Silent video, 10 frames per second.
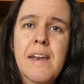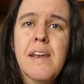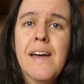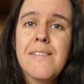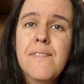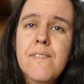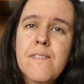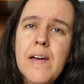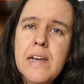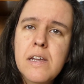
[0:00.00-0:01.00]
knife
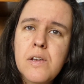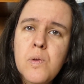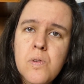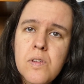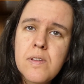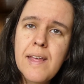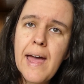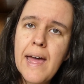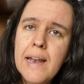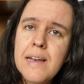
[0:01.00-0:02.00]
and a noose
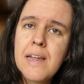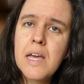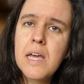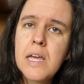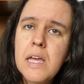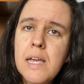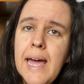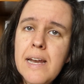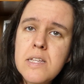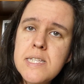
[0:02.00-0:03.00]
and a
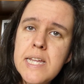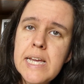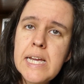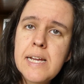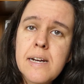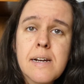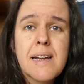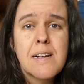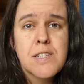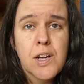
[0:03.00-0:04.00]
candlestick.
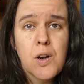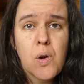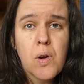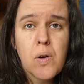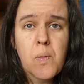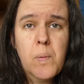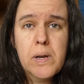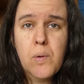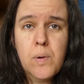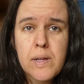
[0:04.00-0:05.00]
There's a clock
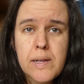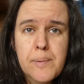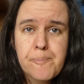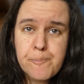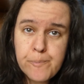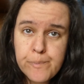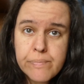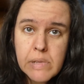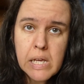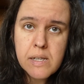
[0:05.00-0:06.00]
with only
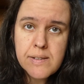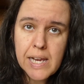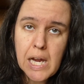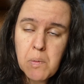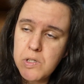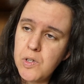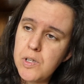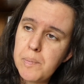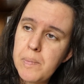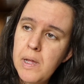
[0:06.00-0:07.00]
10 hours on
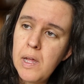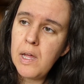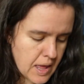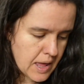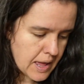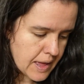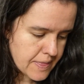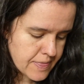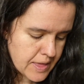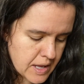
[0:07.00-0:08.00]
them.
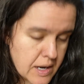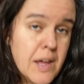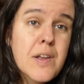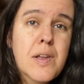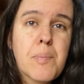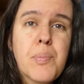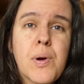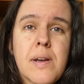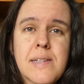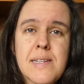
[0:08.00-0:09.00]
And then the
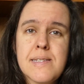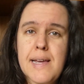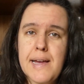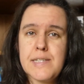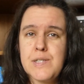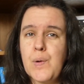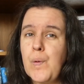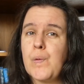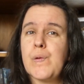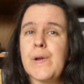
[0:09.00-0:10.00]
booklet says
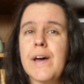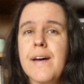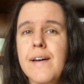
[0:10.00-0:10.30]
on